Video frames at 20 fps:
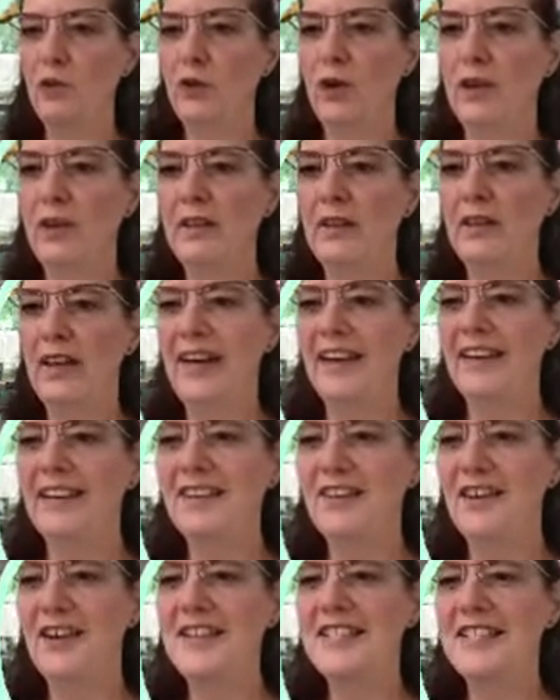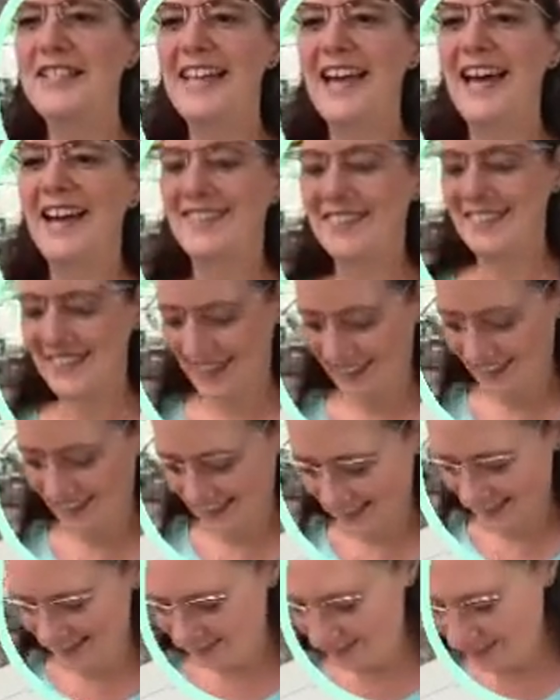run that, save
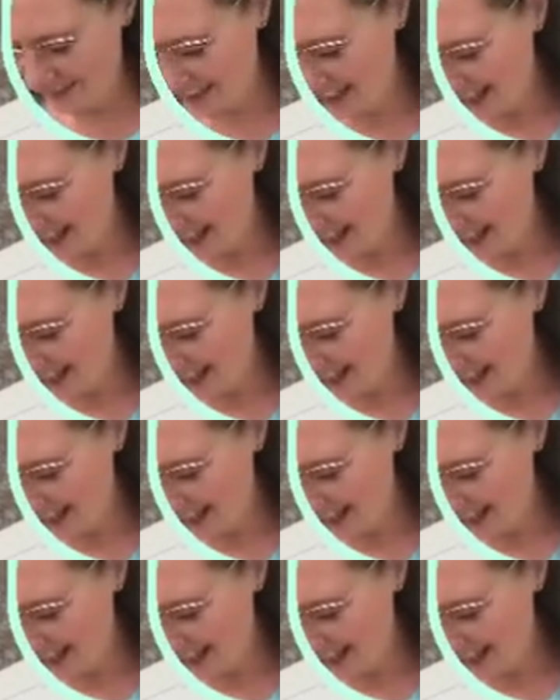sandwich,